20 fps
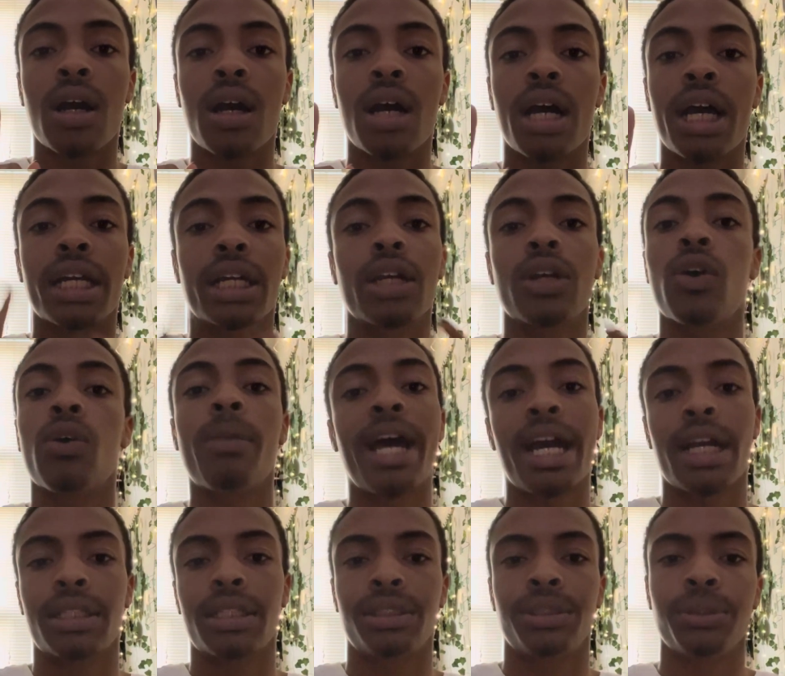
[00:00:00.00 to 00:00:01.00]
I could go
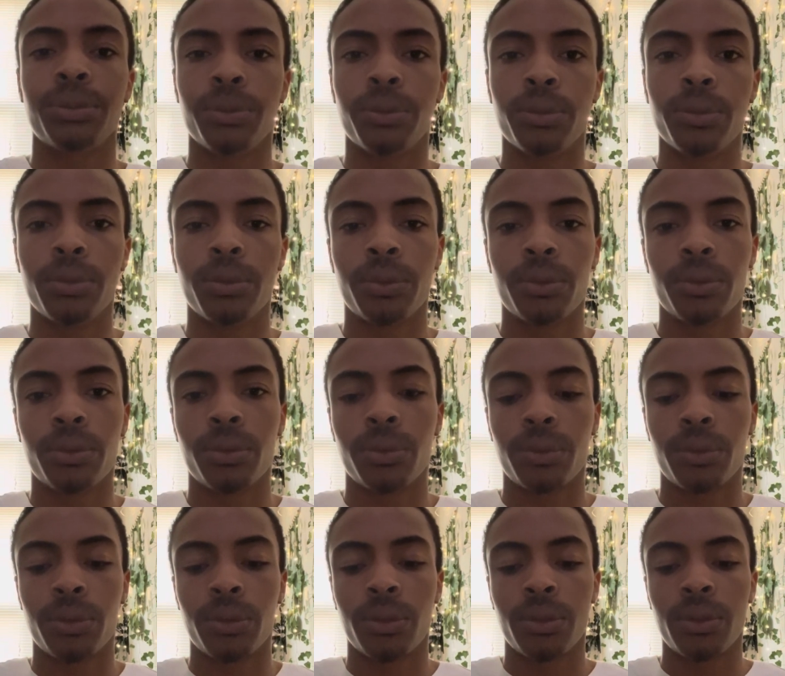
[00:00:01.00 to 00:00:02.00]
back to
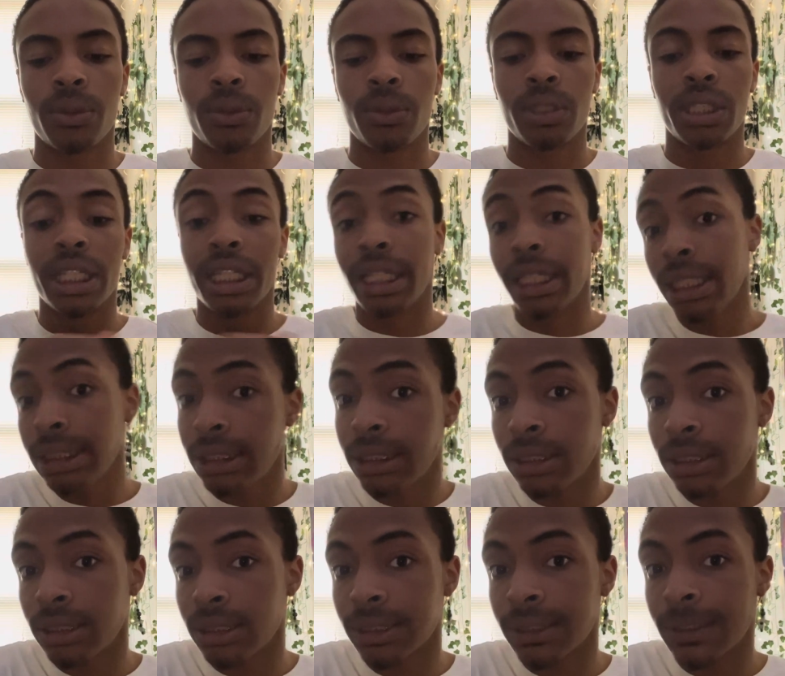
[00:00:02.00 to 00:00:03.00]
this,